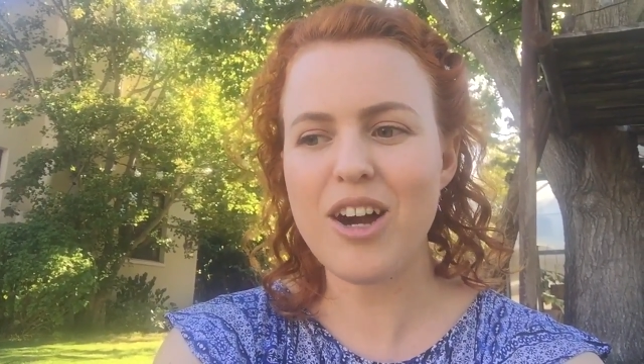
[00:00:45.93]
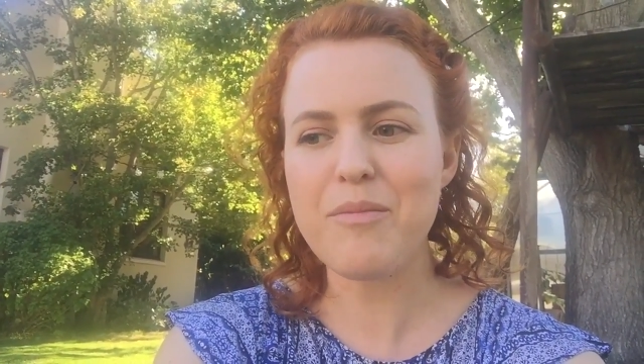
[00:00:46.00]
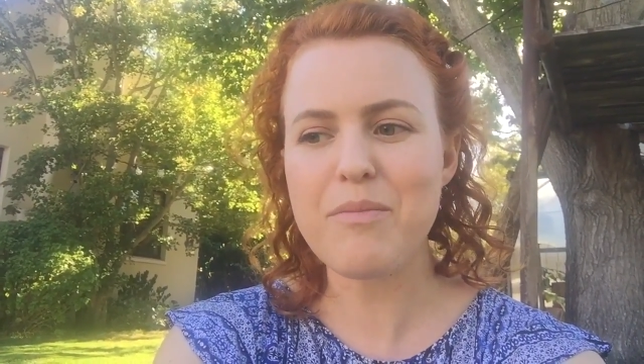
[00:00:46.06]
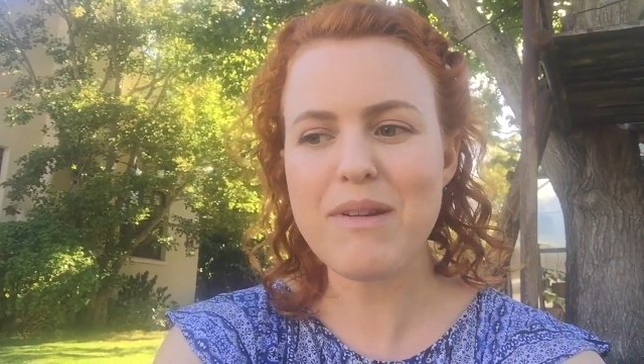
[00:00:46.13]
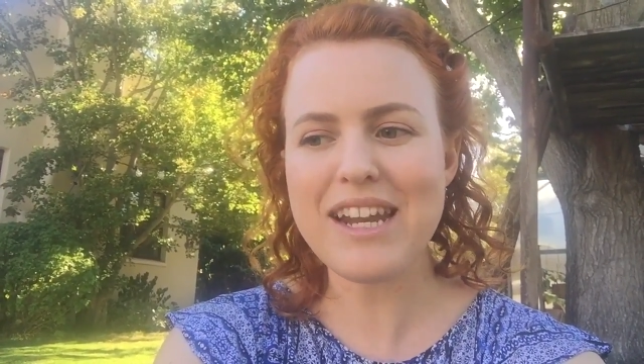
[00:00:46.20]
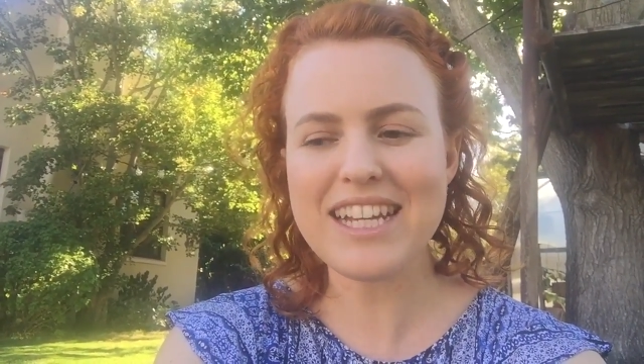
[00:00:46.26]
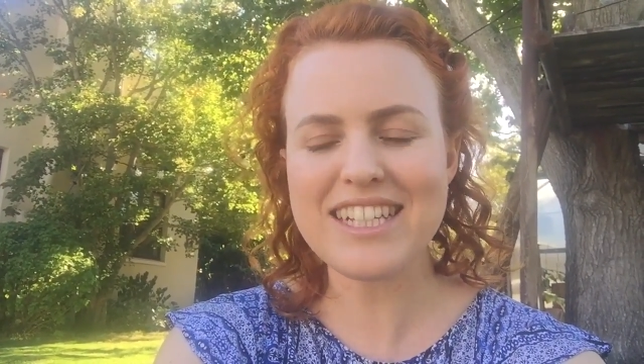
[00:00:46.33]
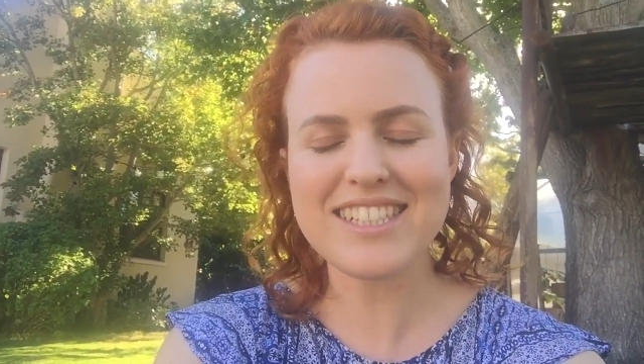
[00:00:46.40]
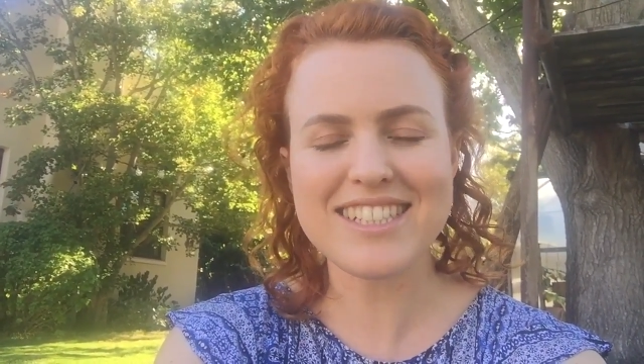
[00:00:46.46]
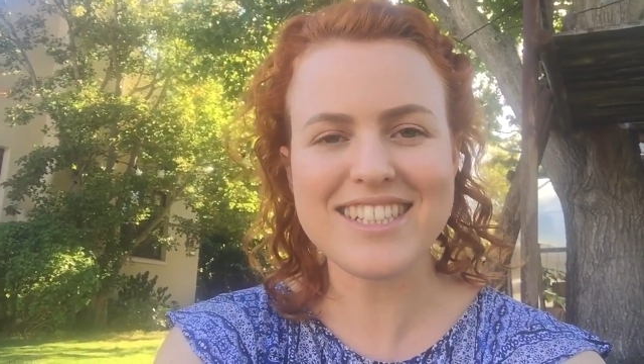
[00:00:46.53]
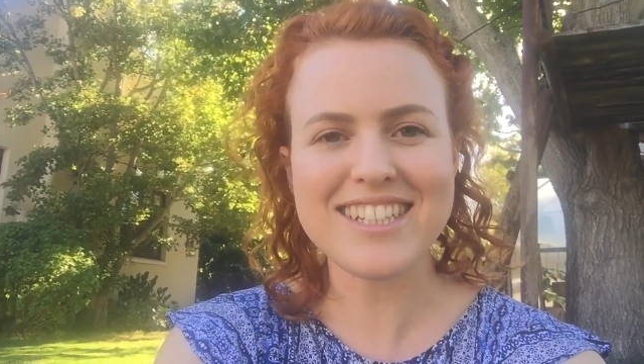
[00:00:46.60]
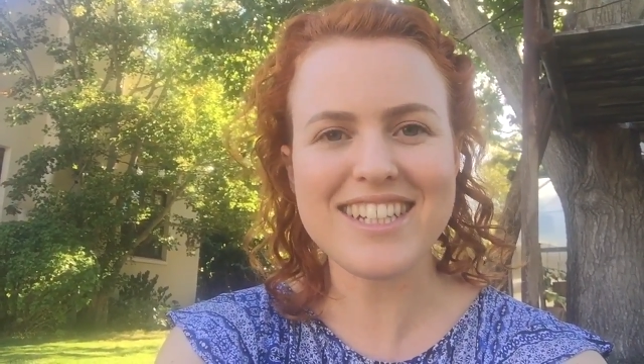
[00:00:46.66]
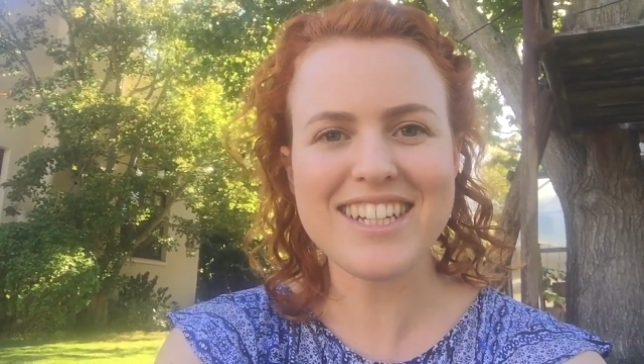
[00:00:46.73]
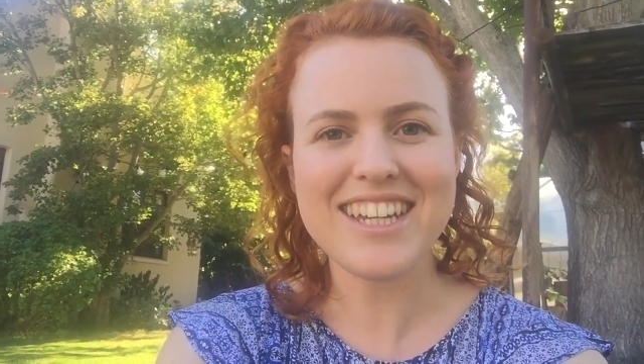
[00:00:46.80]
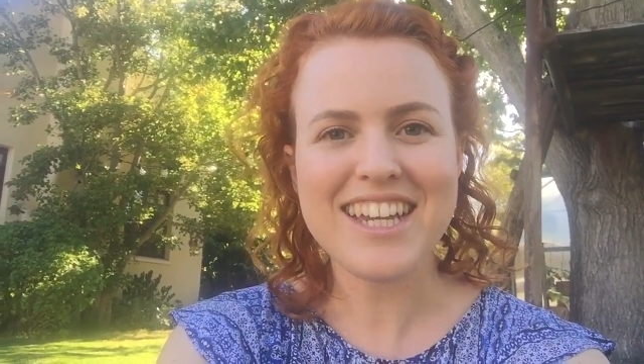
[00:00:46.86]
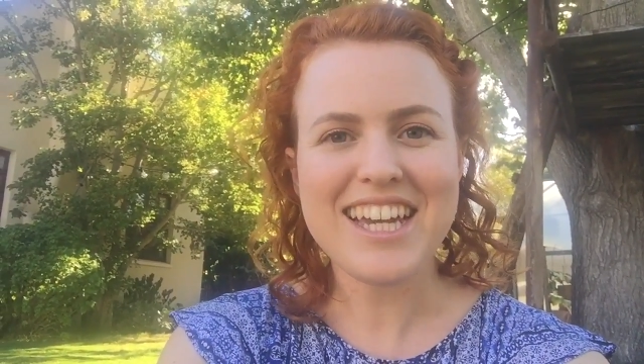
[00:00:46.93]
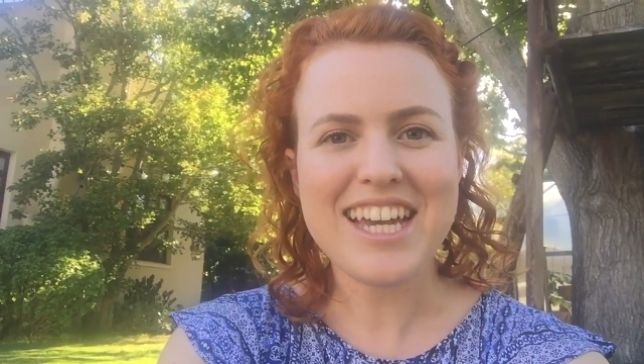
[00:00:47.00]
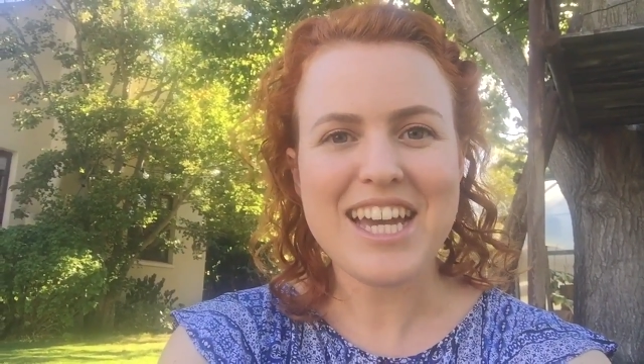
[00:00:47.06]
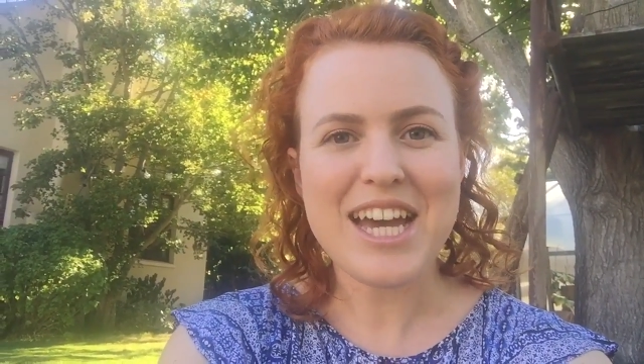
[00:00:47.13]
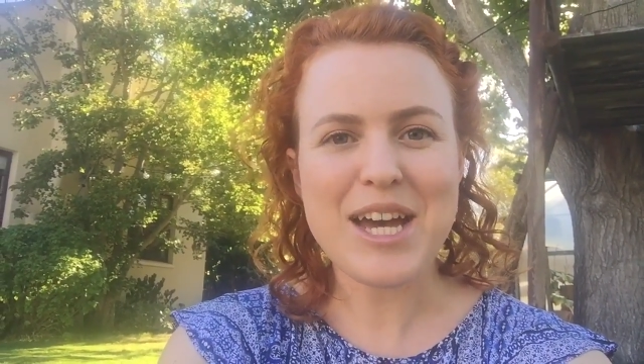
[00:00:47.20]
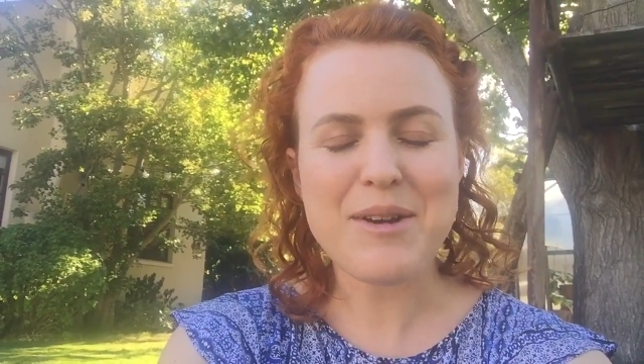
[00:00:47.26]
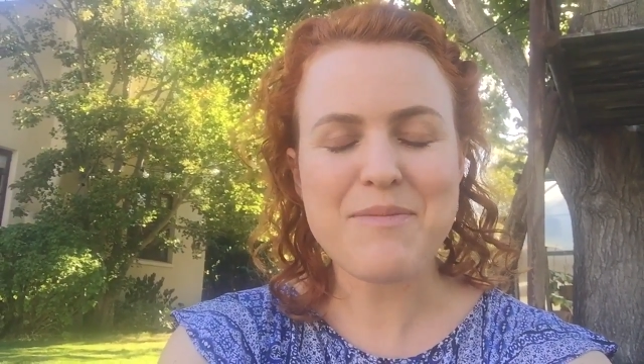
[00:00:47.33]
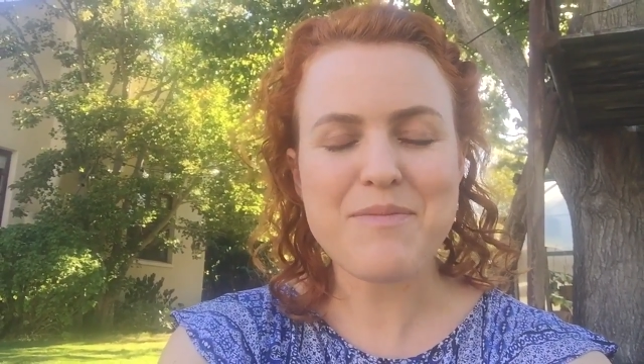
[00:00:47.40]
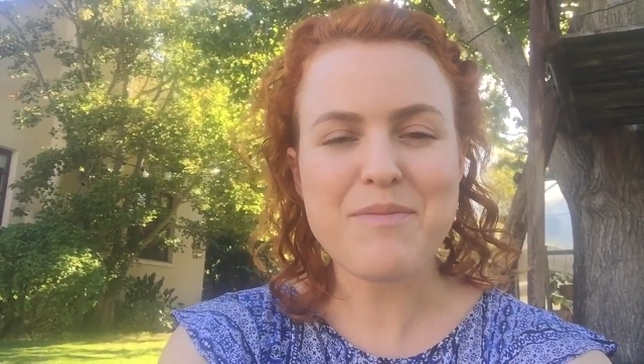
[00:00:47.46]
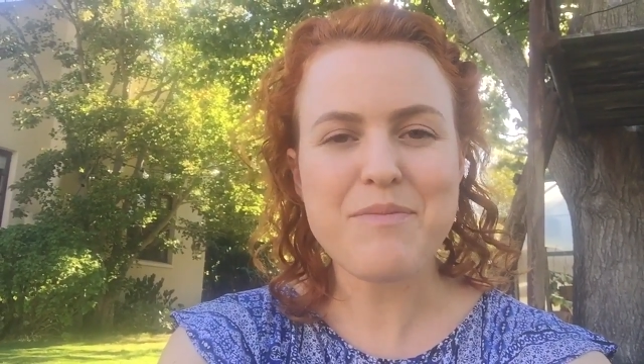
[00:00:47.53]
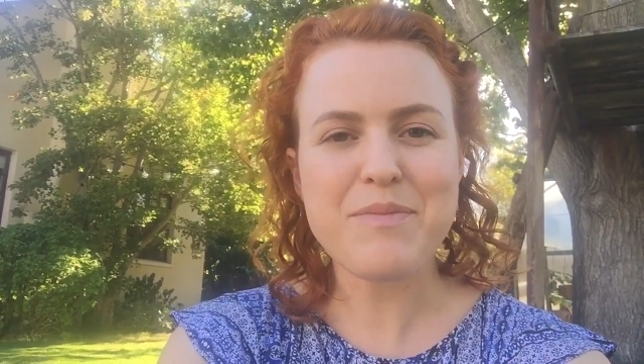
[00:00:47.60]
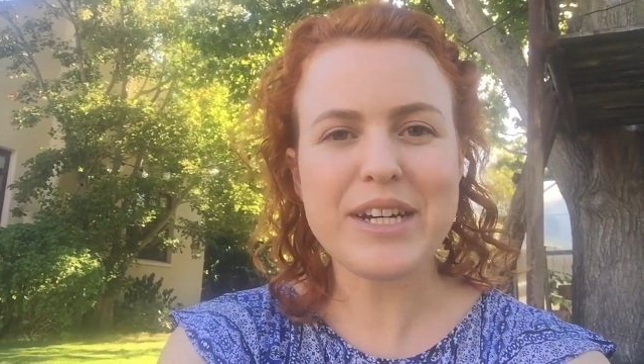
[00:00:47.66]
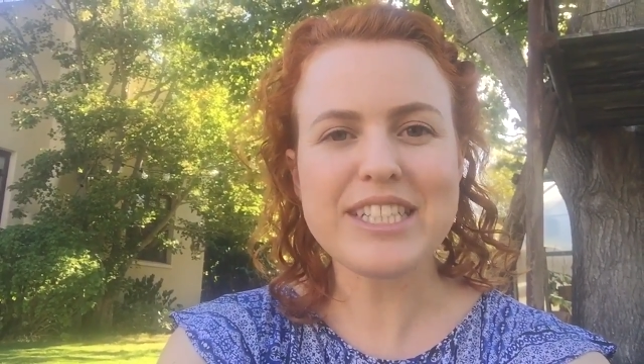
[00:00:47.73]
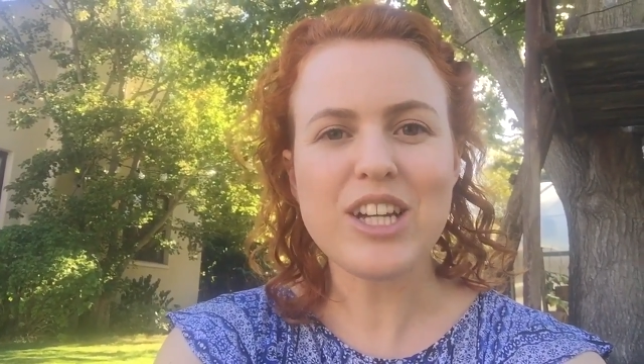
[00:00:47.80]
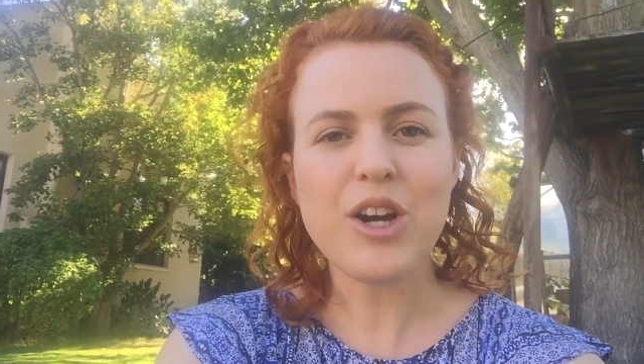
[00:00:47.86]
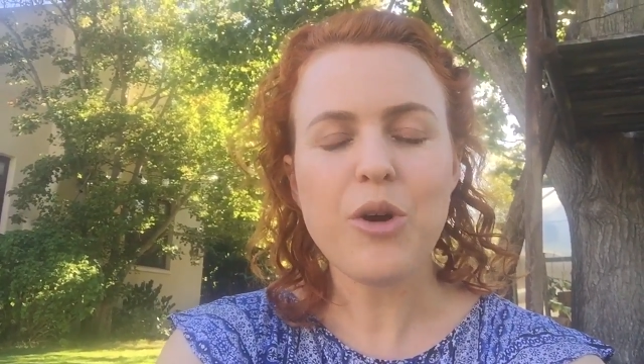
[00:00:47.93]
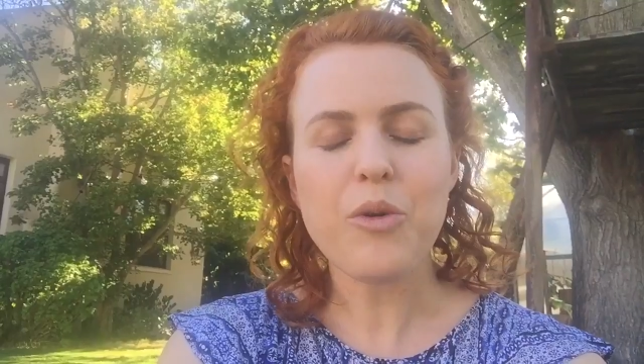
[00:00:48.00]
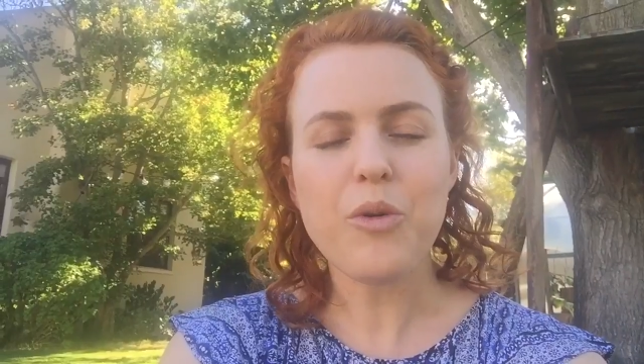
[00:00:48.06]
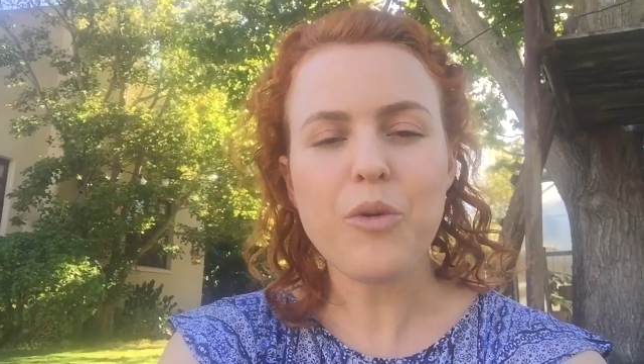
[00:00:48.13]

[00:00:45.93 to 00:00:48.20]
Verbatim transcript: complexity. Um, but